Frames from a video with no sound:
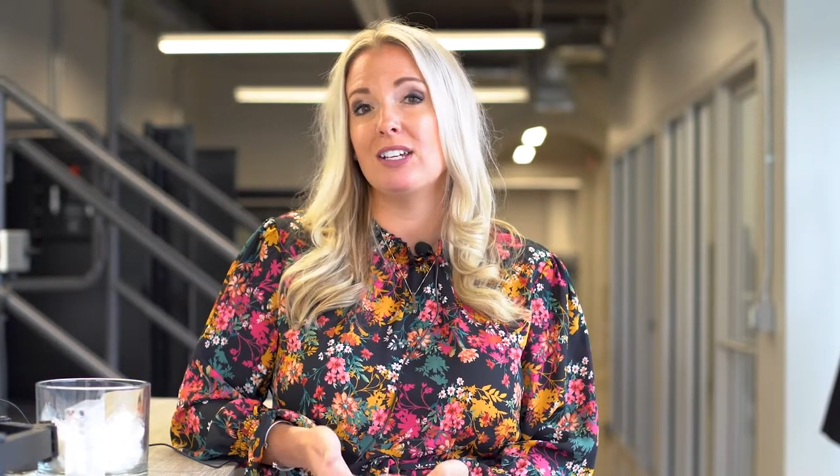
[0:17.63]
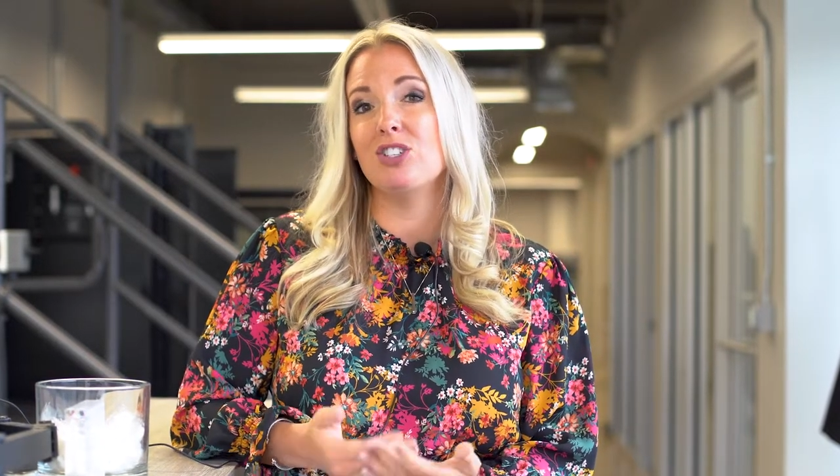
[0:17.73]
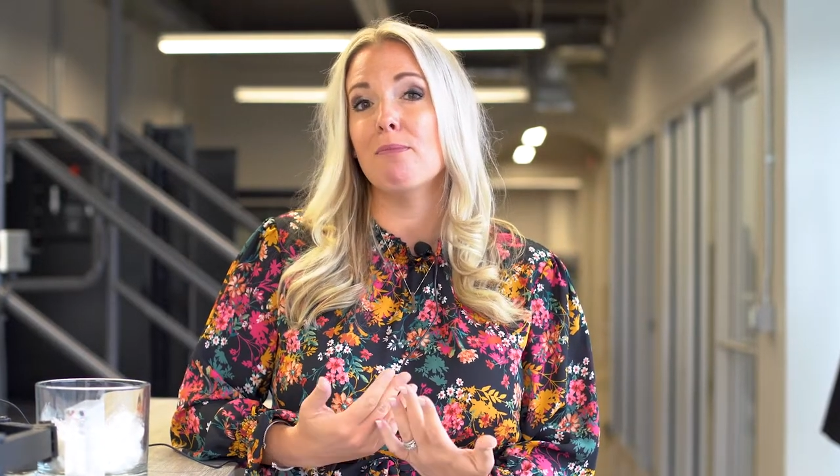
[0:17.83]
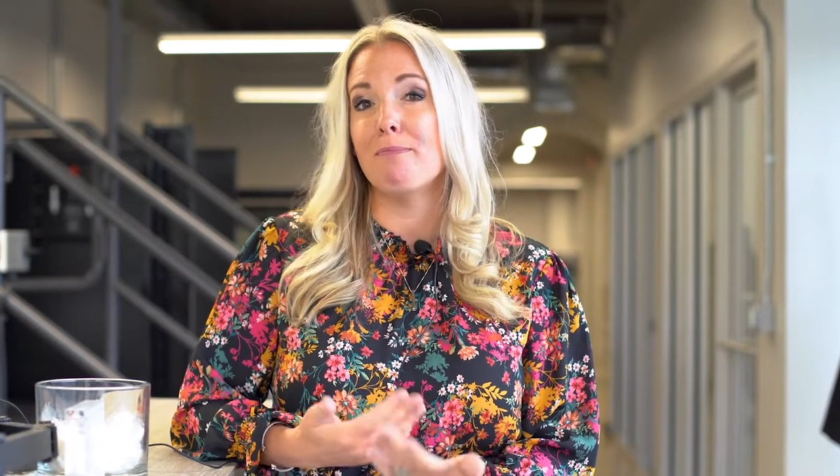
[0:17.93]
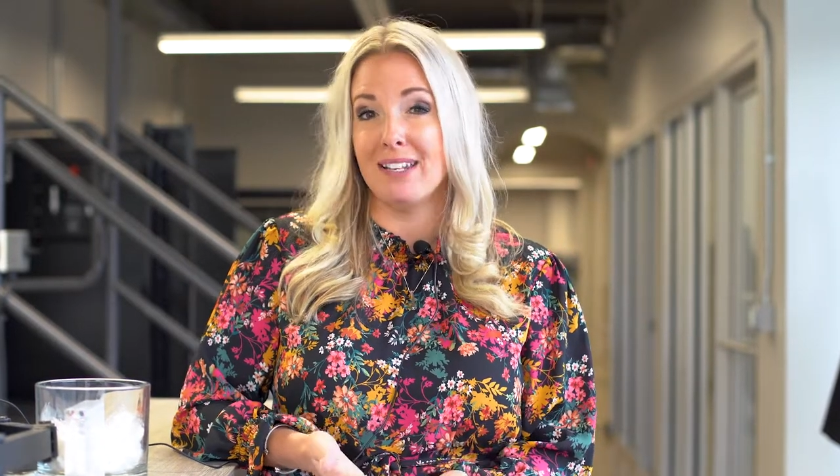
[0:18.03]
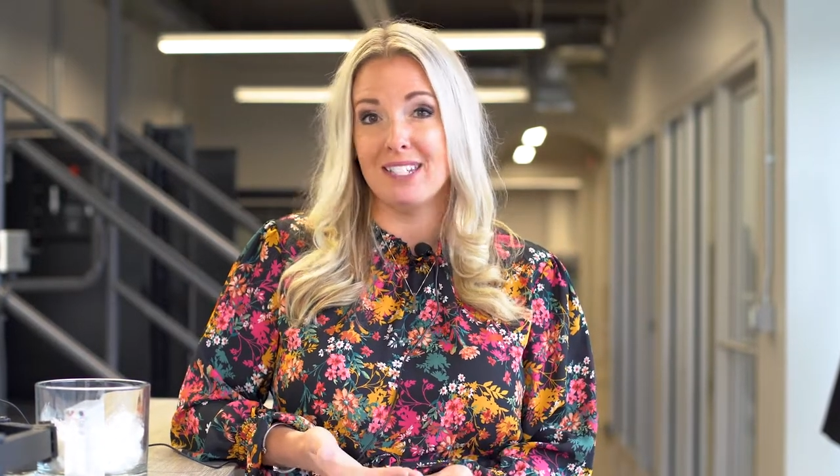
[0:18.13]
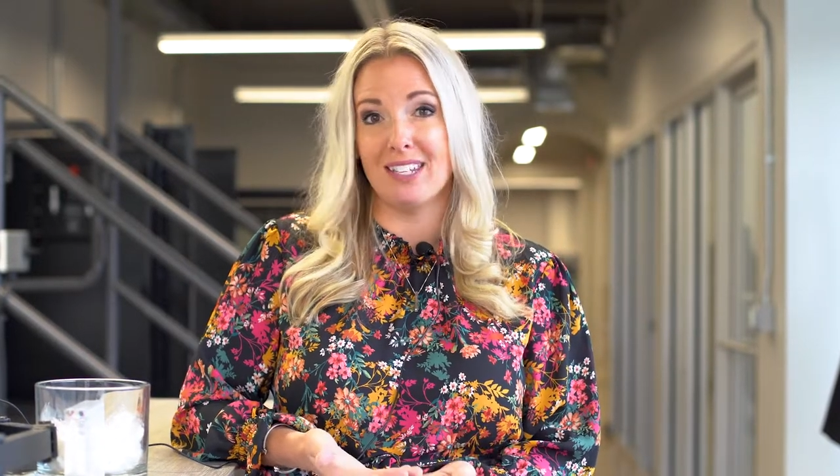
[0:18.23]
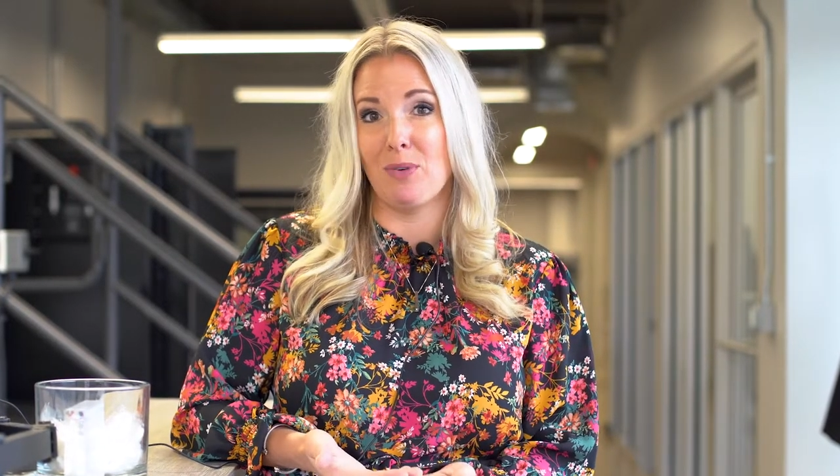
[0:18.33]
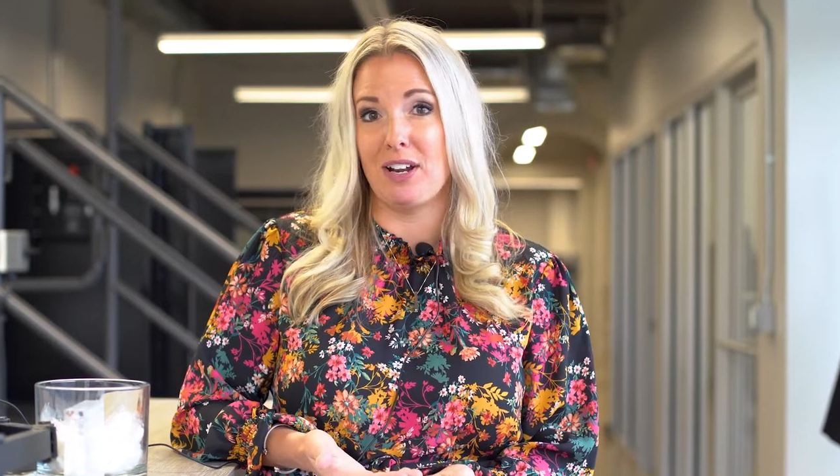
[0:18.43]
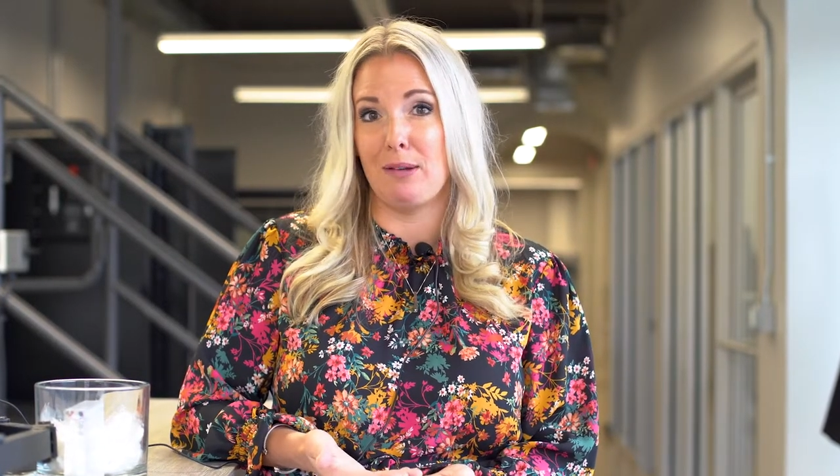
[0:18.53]
that you're
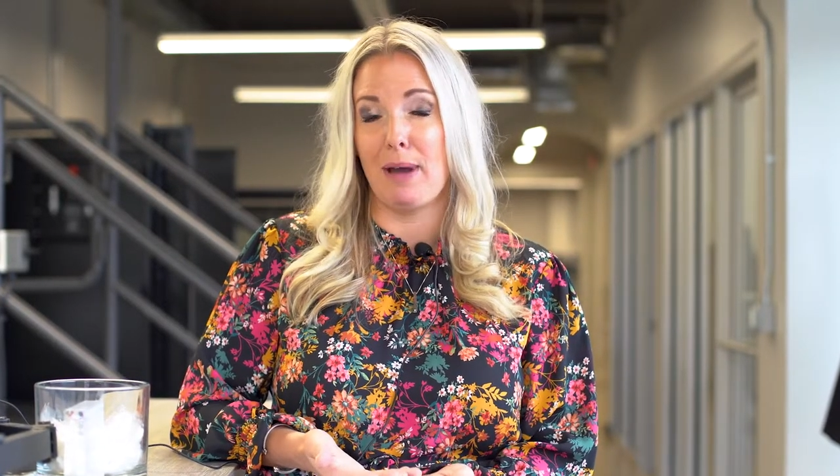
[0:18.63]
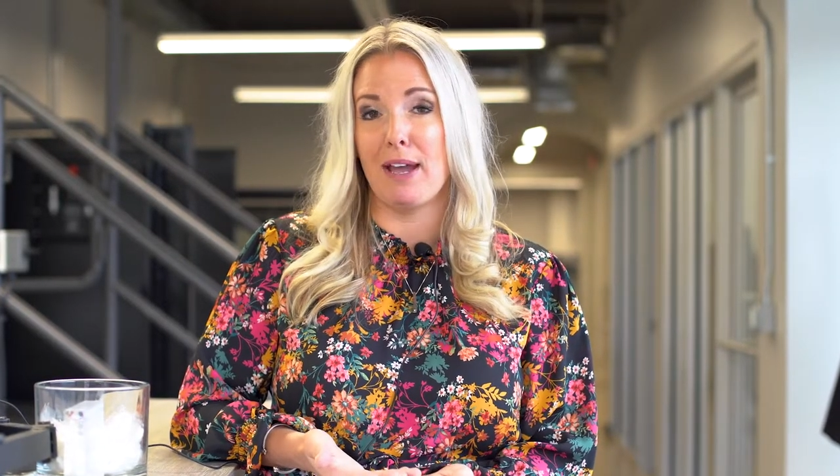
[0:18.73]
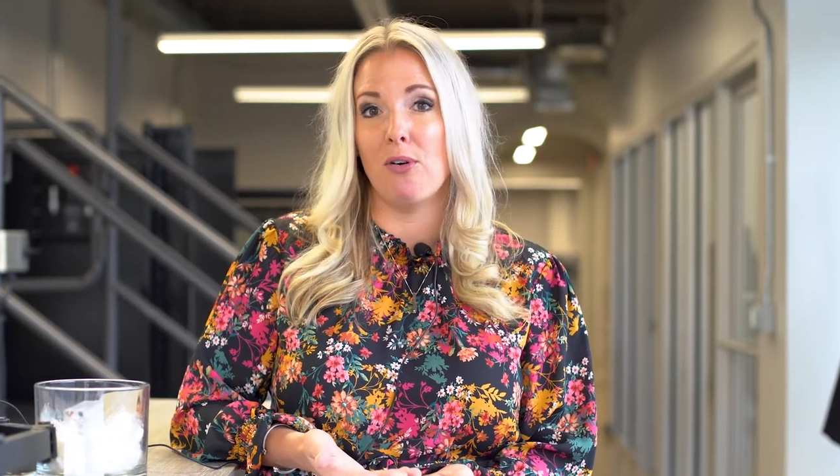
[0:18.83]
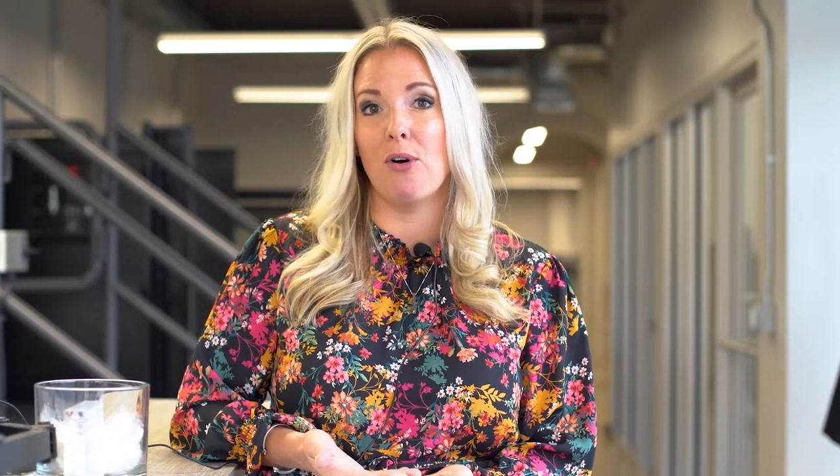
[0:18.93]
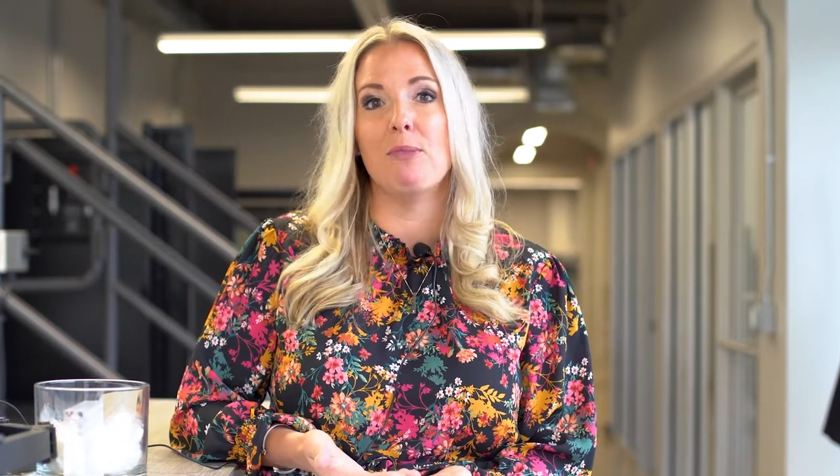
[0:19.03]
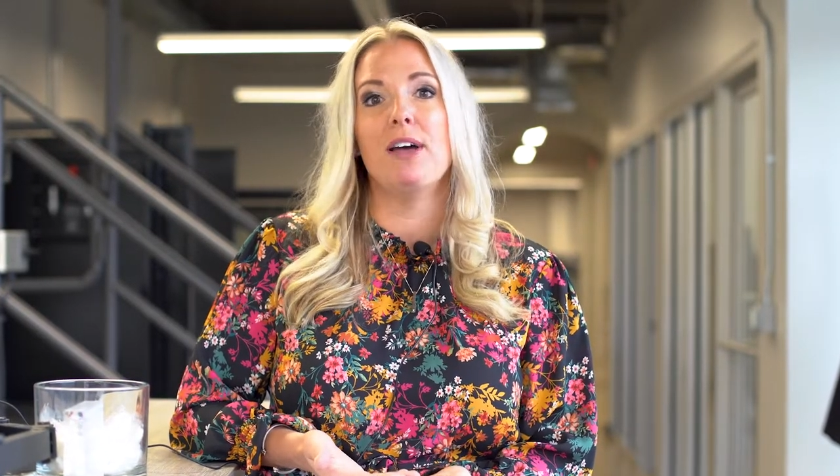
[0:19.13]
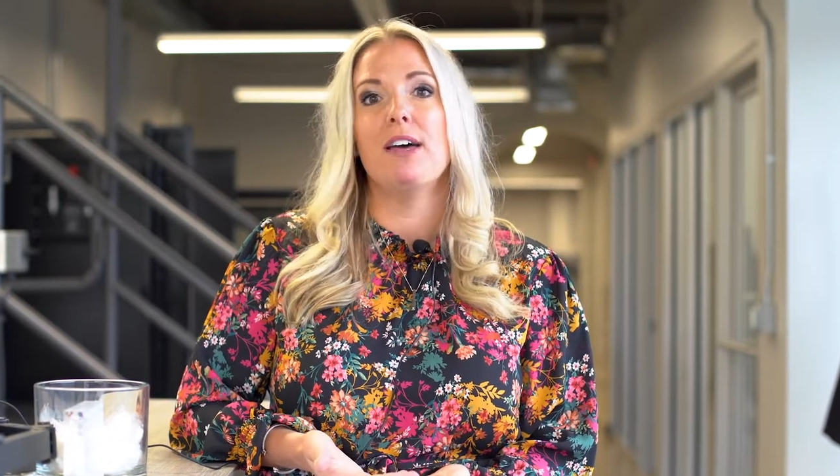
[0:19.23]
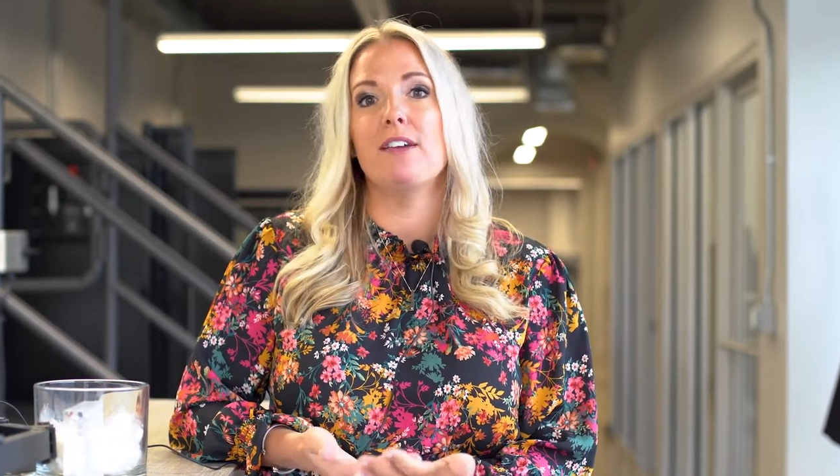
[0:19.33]
mentally ready to buy a home,